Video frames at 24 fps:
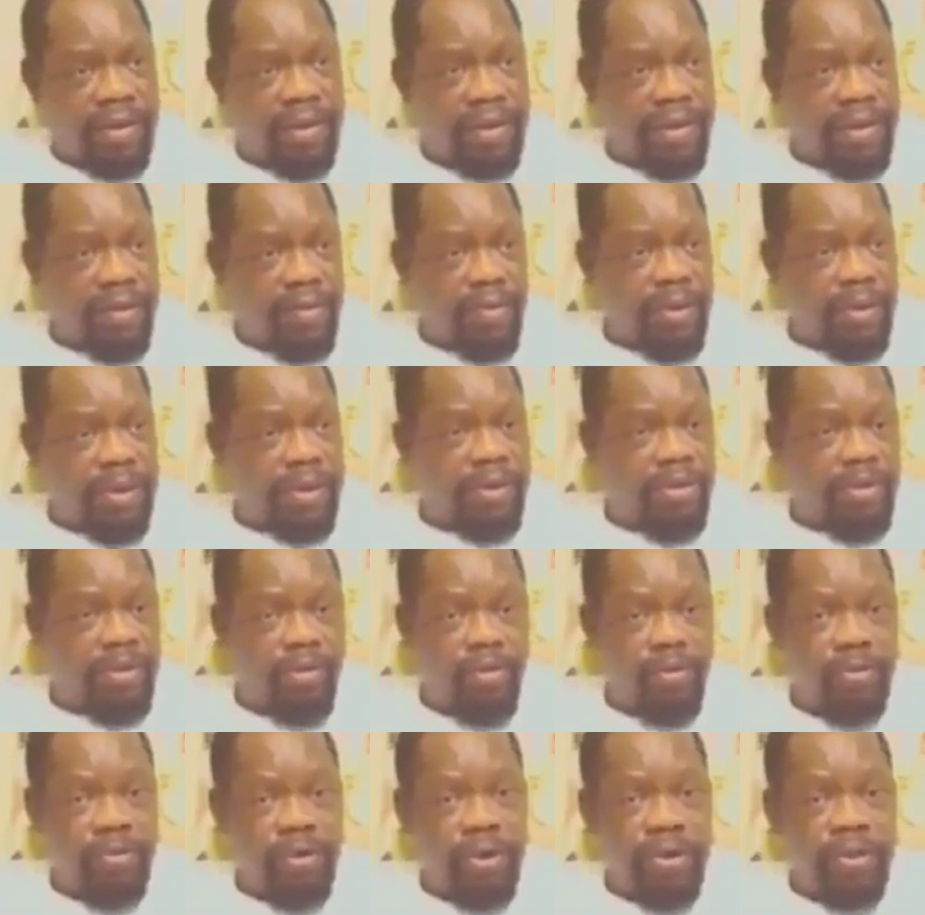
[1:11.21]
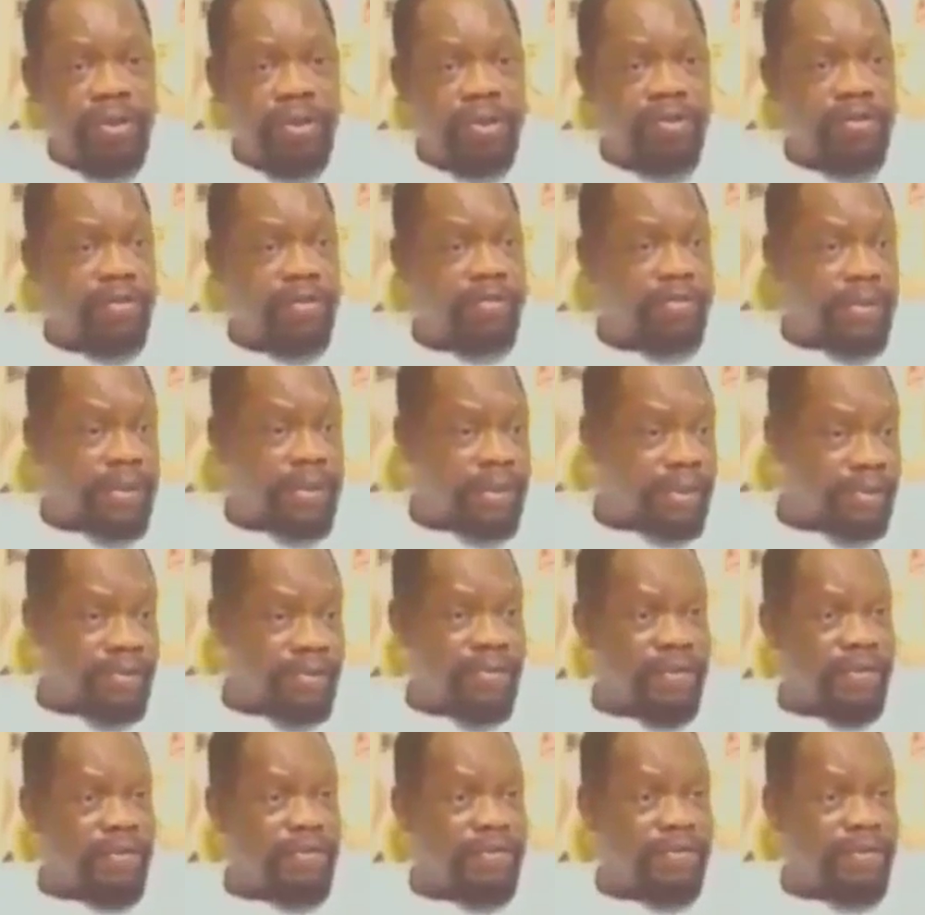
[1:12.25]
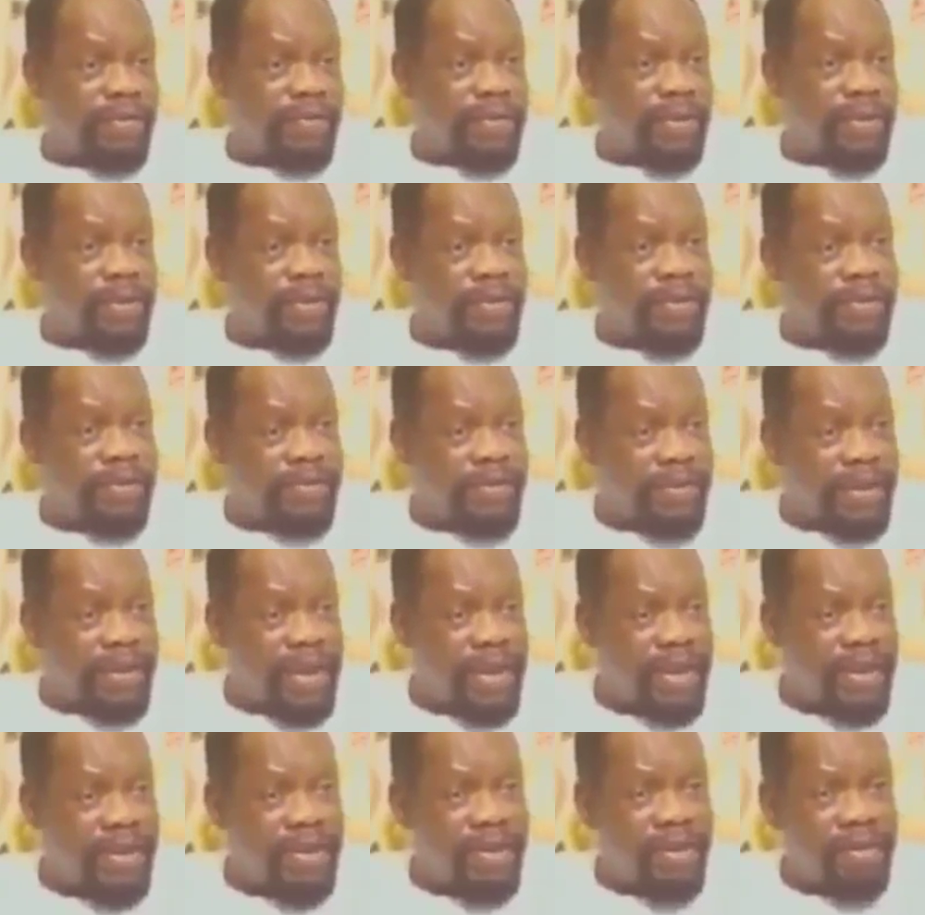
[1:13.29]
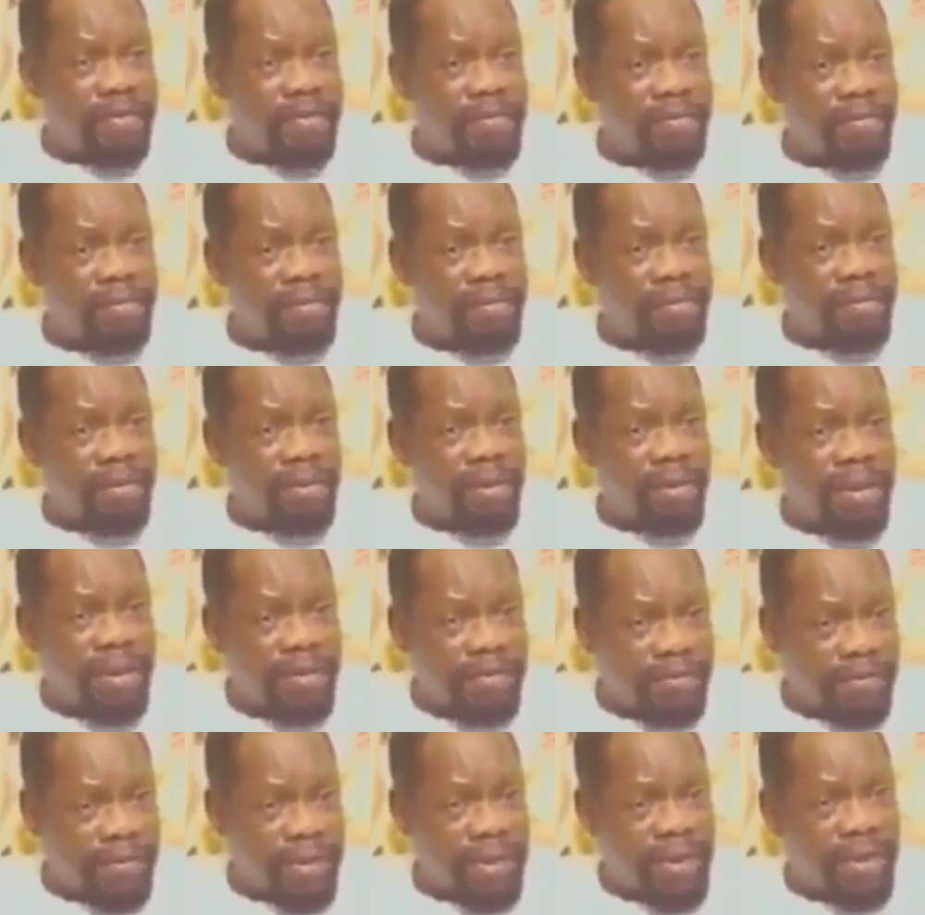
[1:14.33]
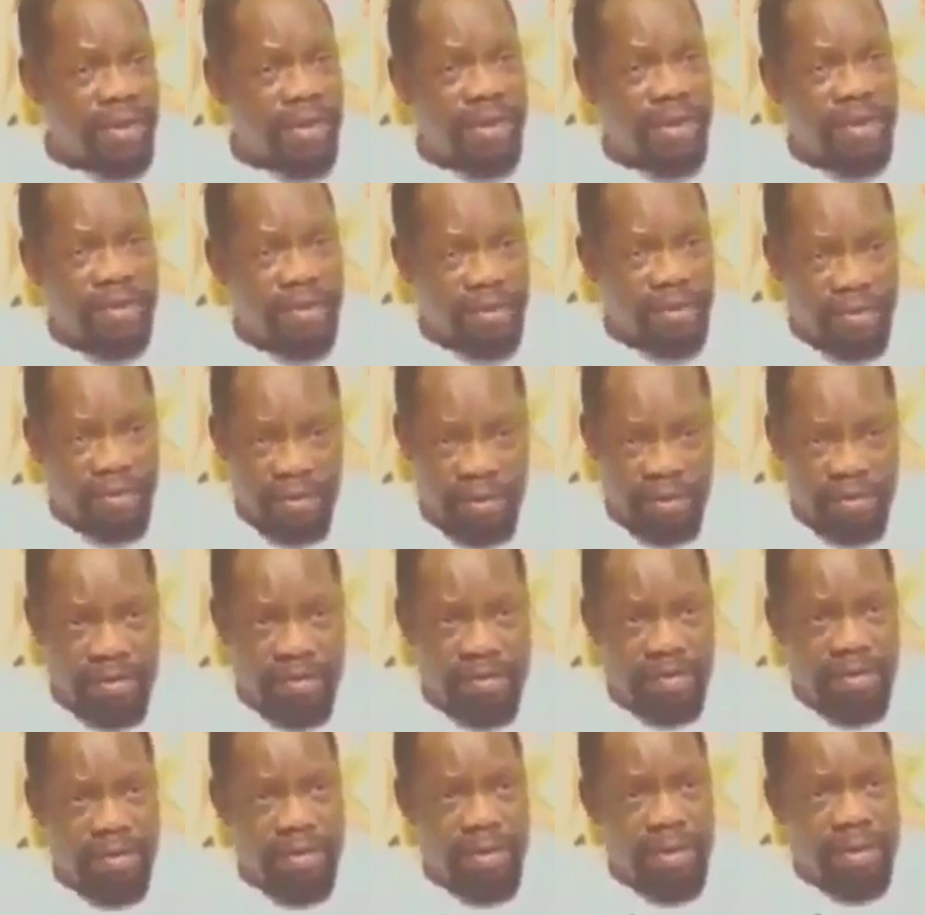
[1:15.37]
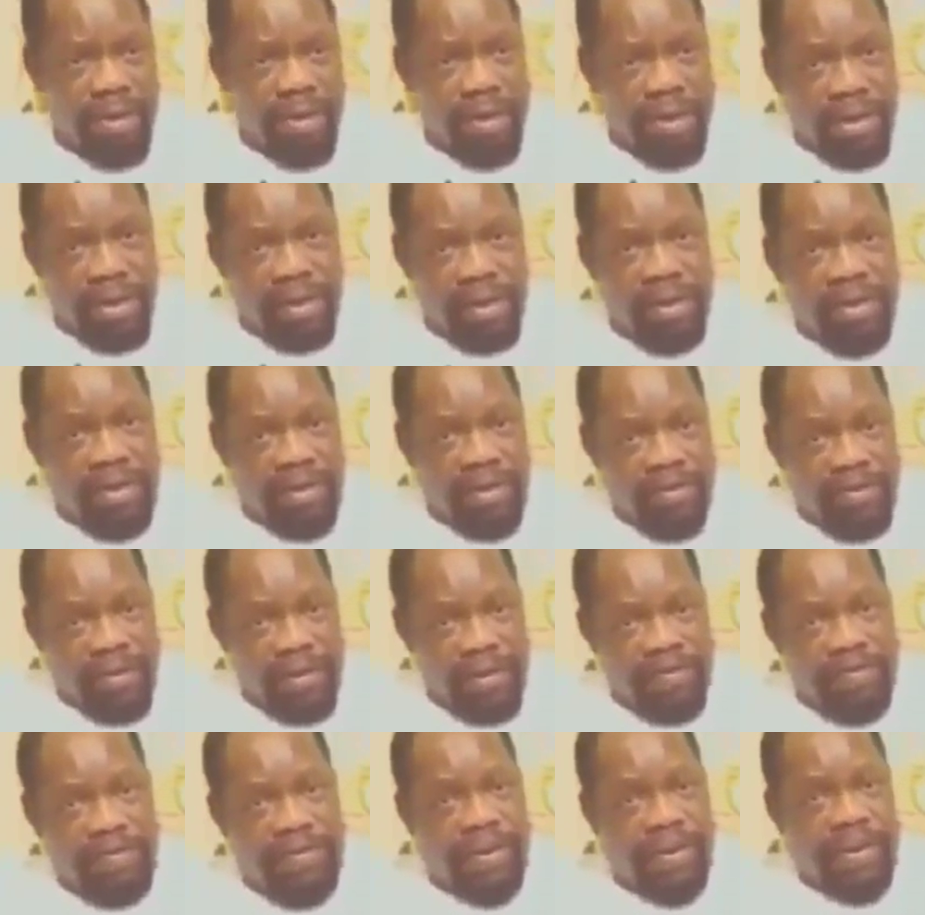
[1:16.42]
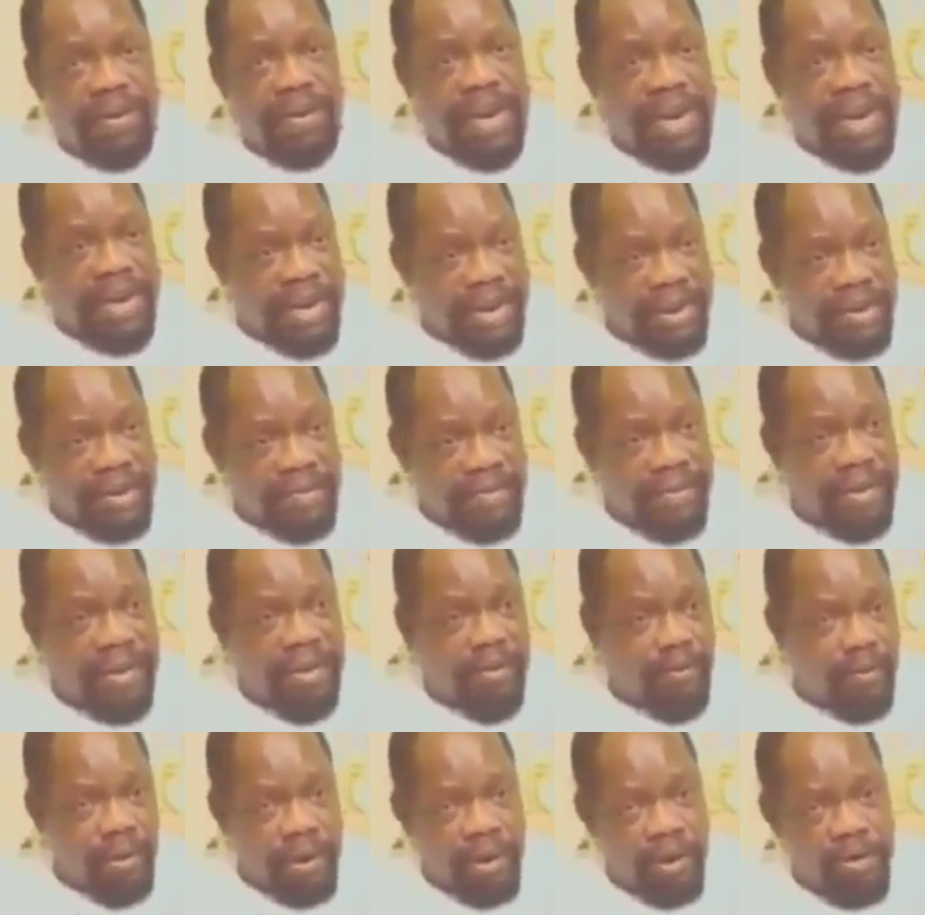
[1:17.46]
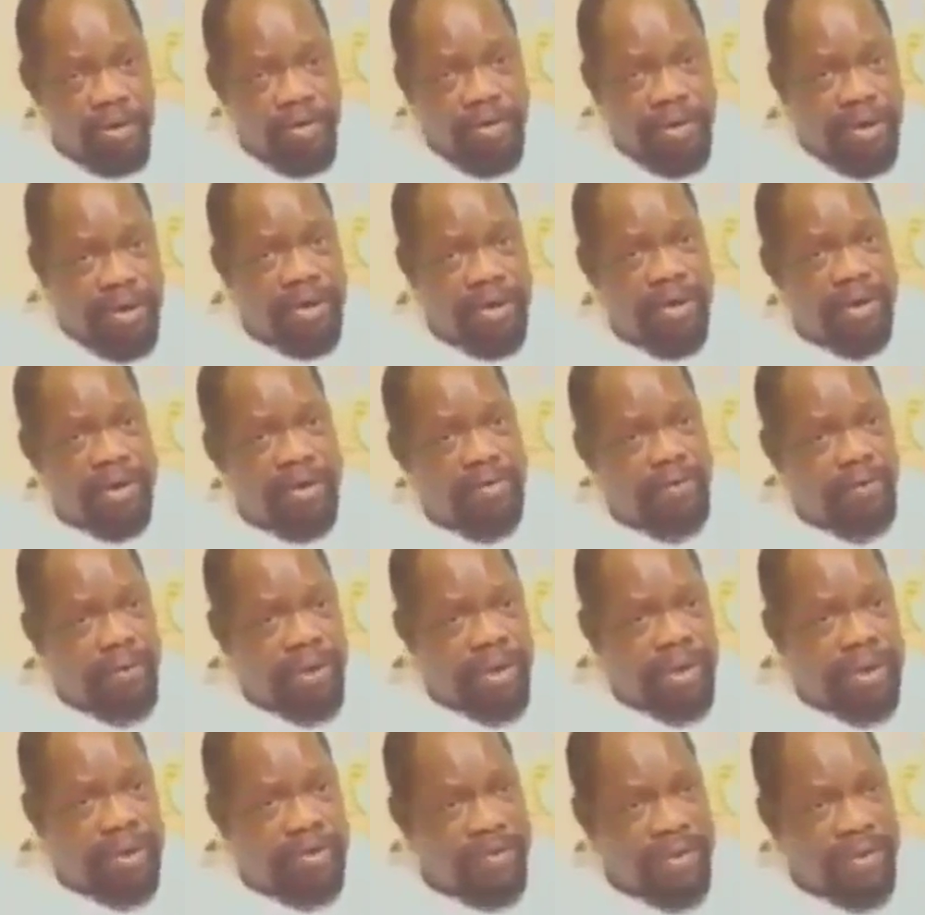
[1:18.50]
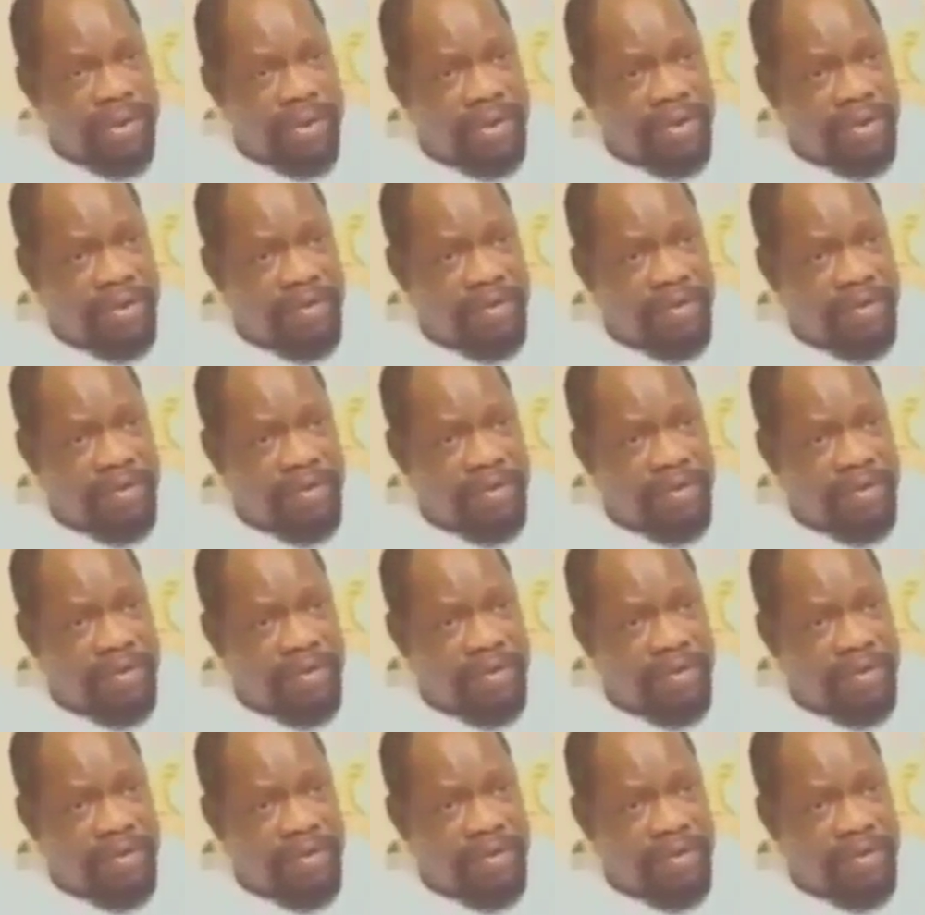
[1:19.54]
with 2 other chief secretaries from the other side. They said, no. And drafted and agreed. We looked at it, we agreed.